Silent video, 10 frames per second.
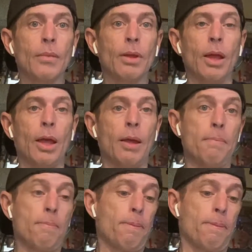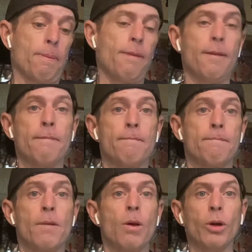And, you know,
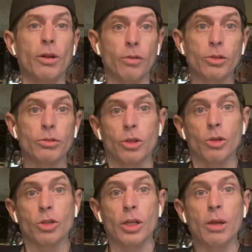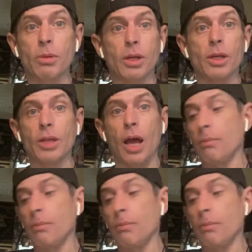whatever. Joke's on him because I